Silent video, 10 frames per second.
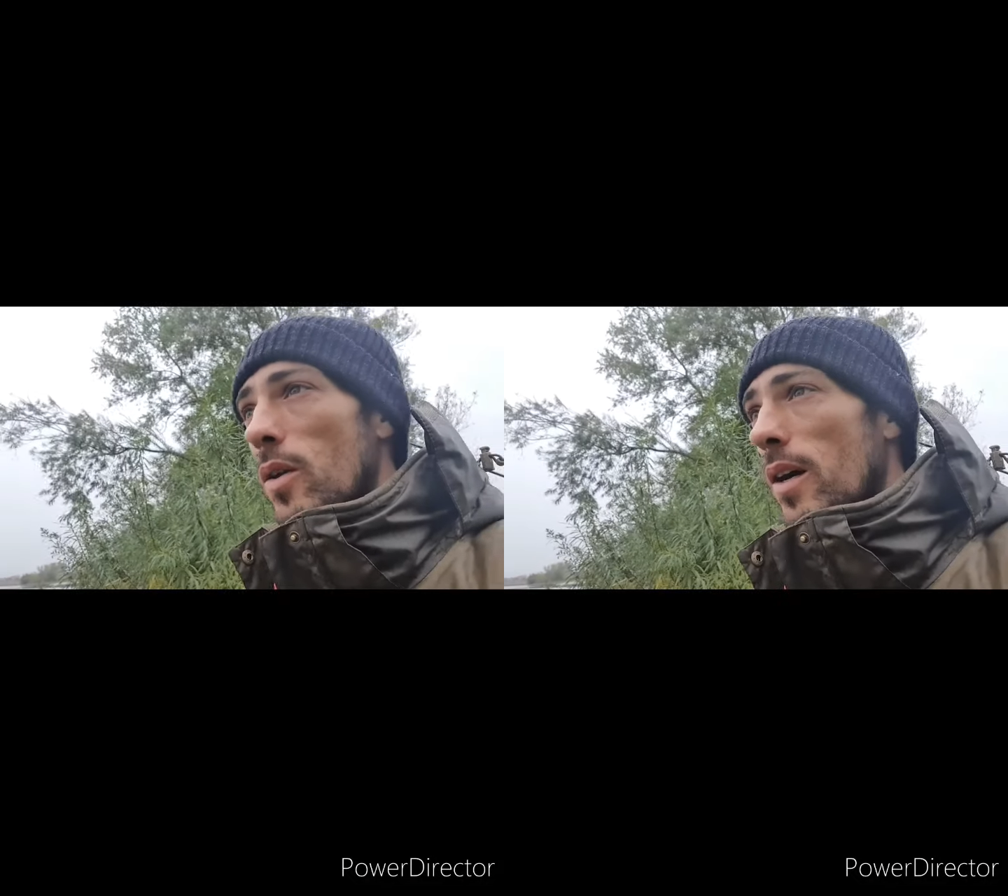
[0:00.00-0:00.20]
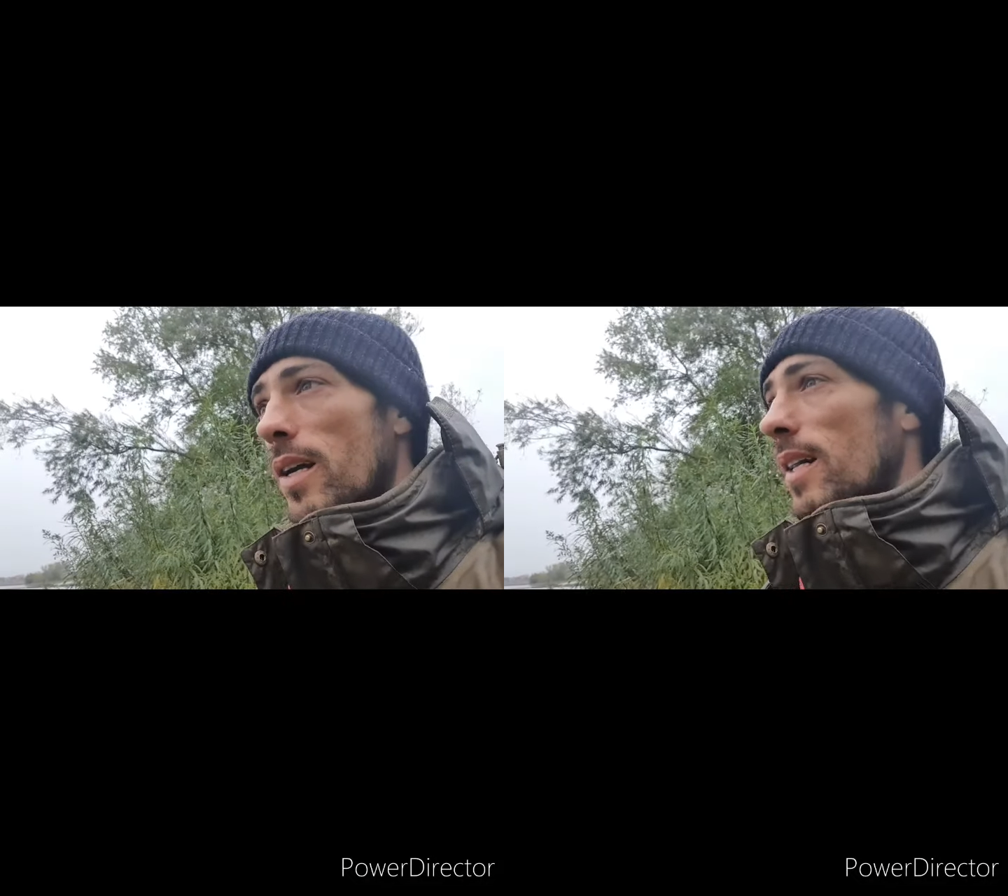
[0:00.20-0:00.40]

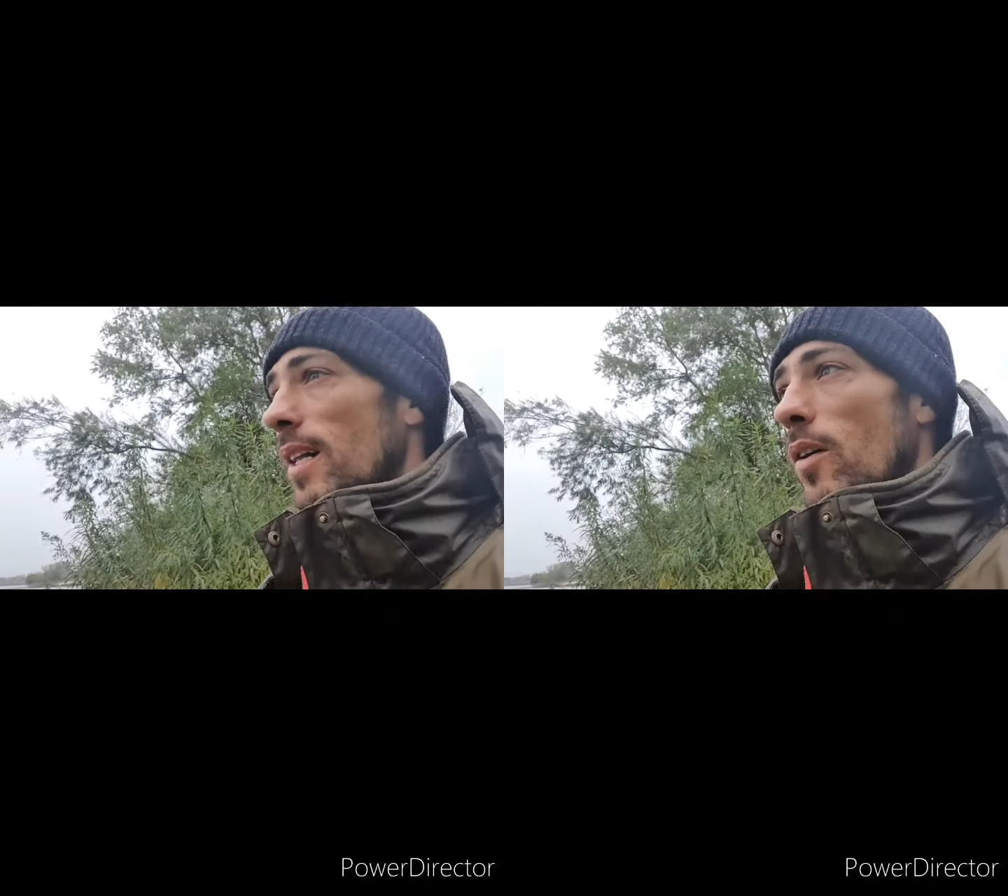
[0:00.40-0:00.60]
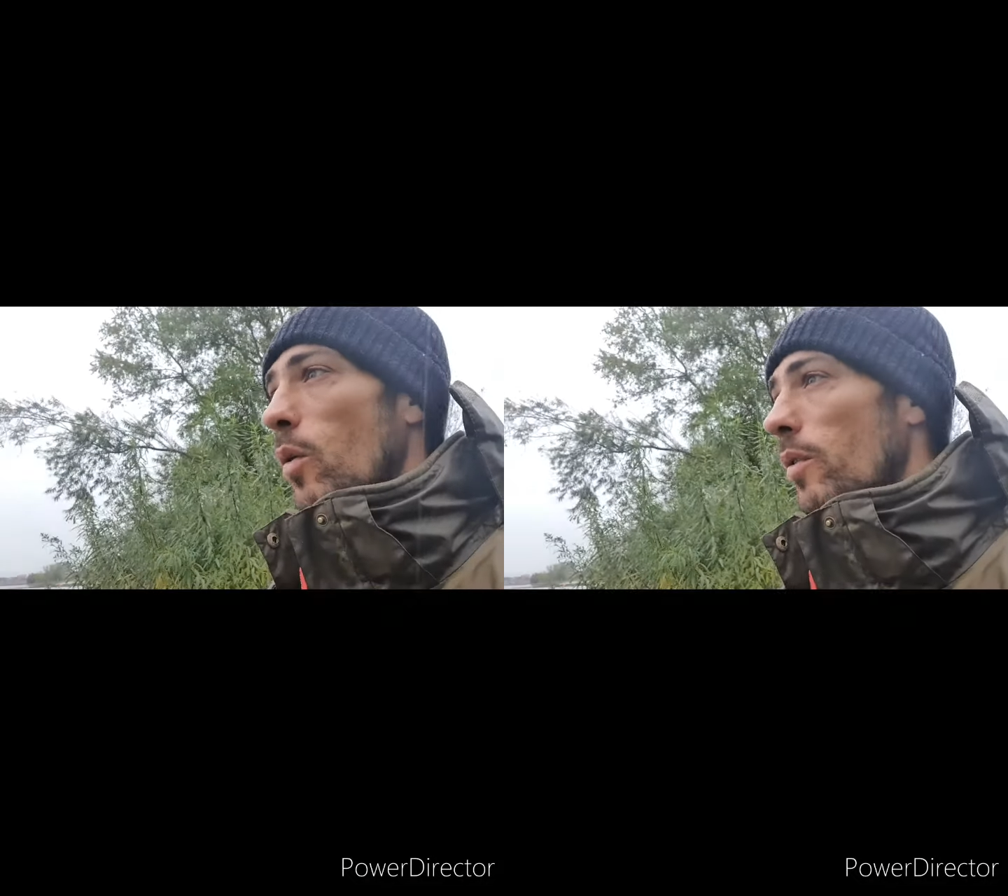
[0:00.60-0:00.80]
like
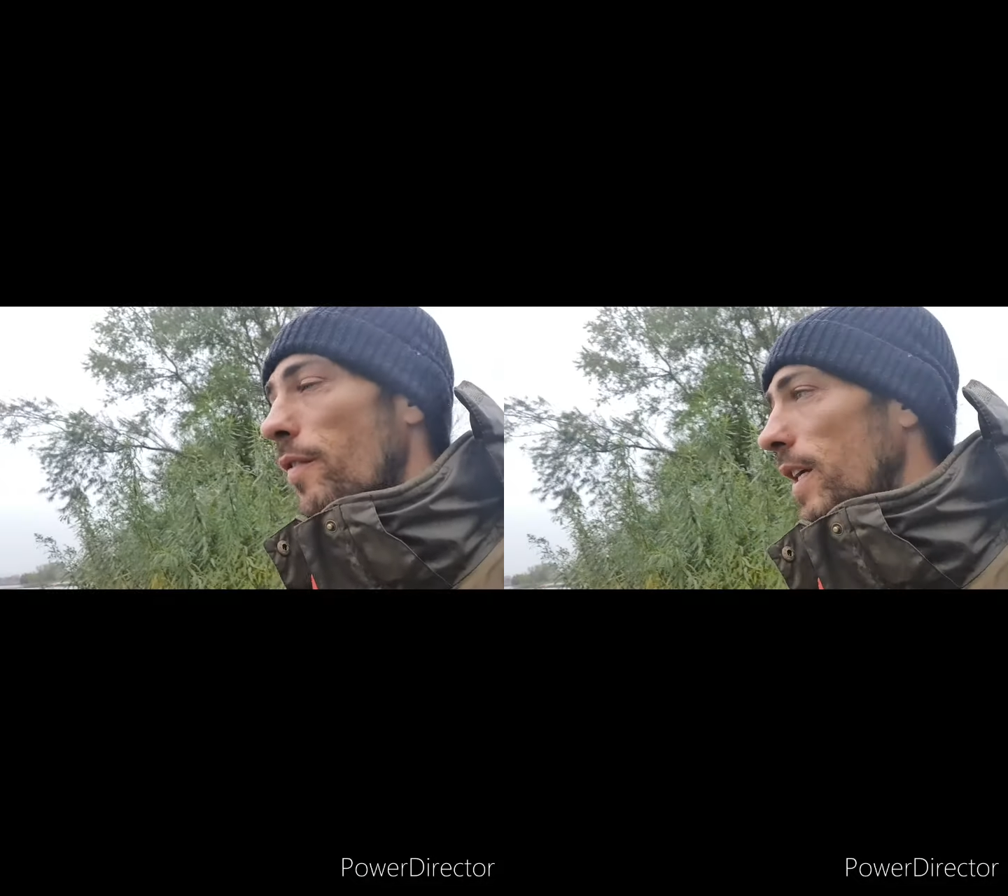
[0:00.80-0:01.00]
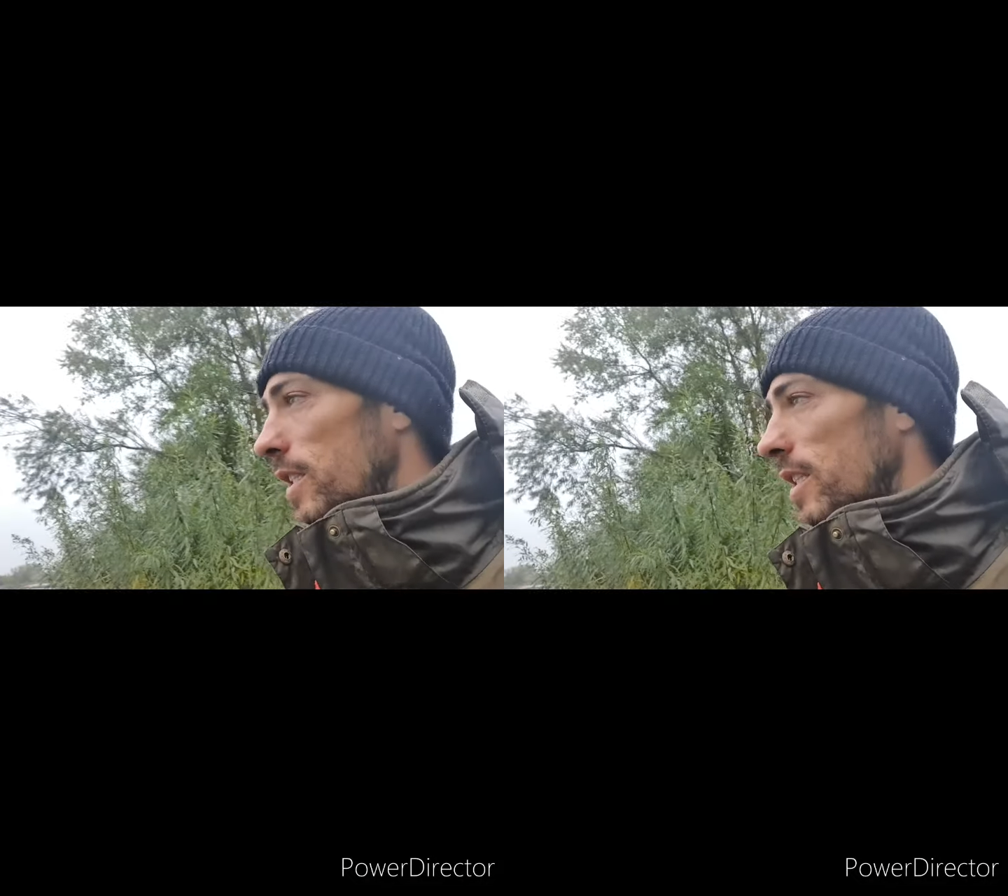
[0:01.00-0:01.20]
all the
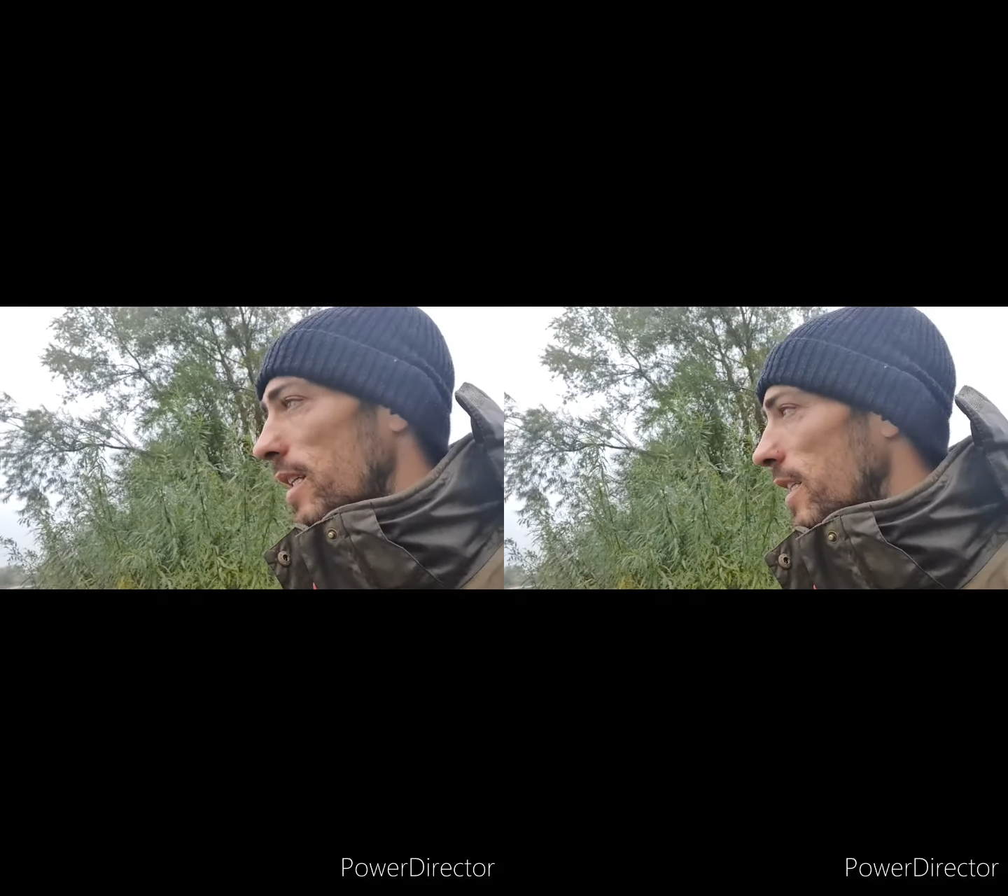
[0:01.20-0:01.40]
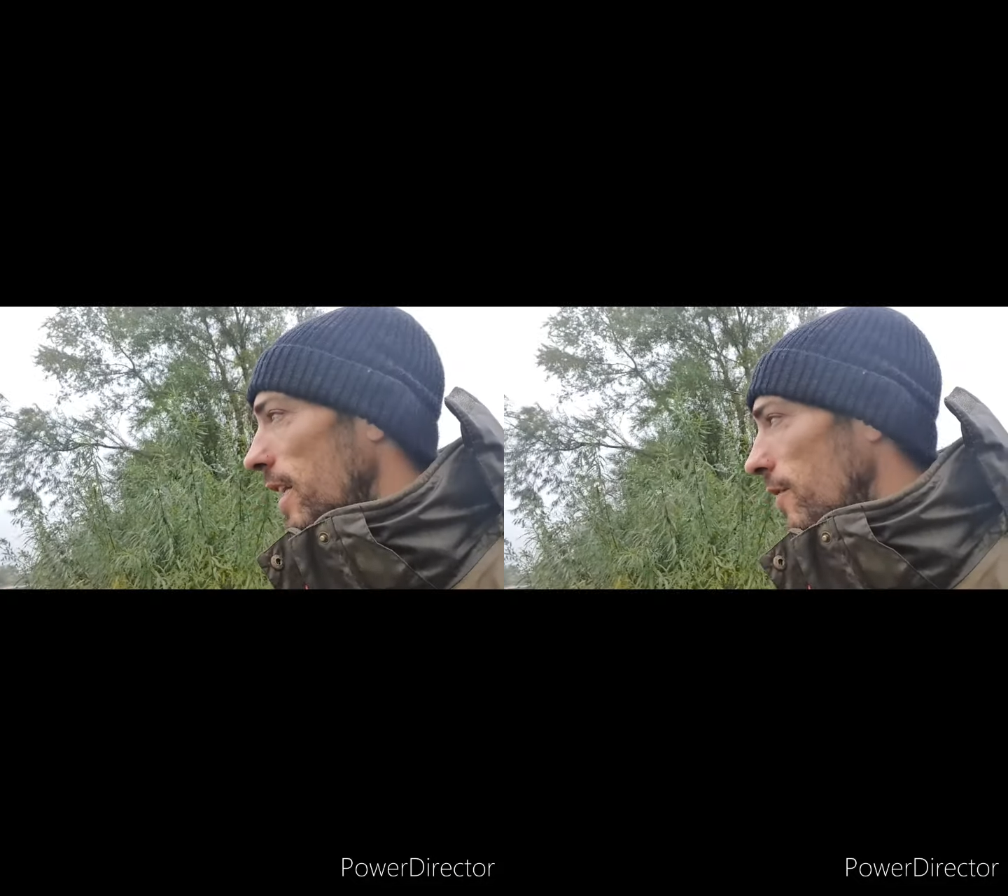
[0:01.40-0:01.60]
features
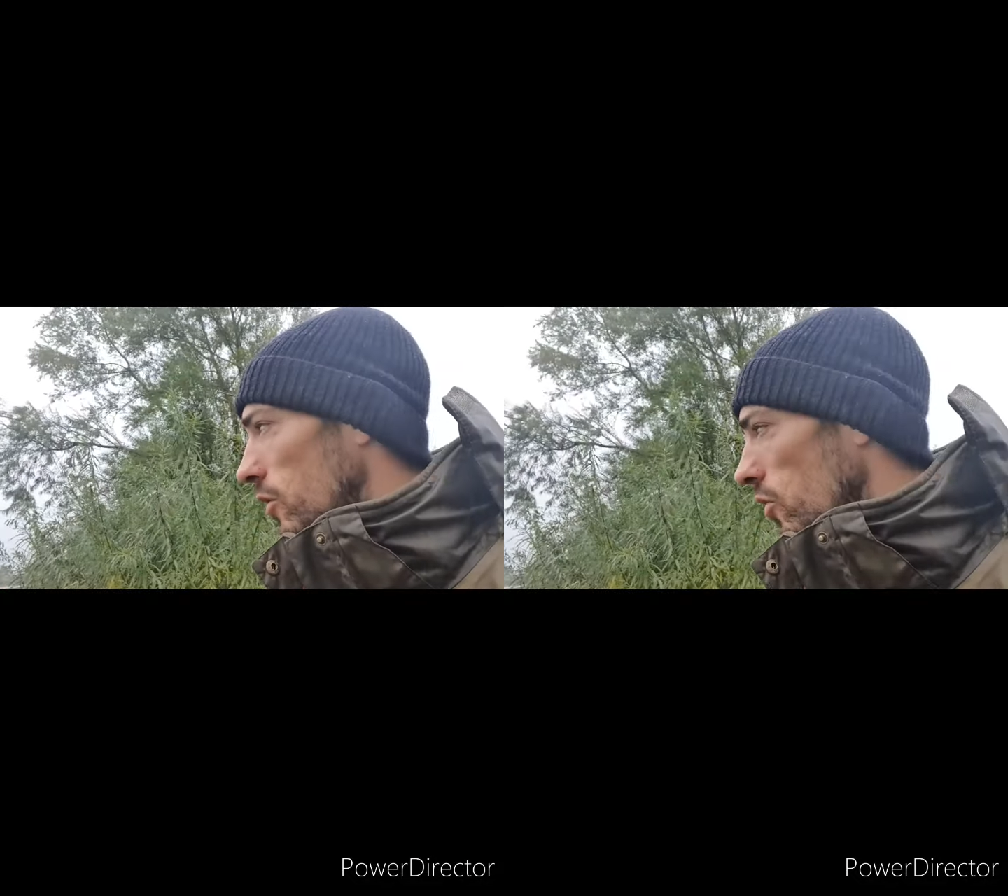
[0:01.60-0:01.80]
underneath,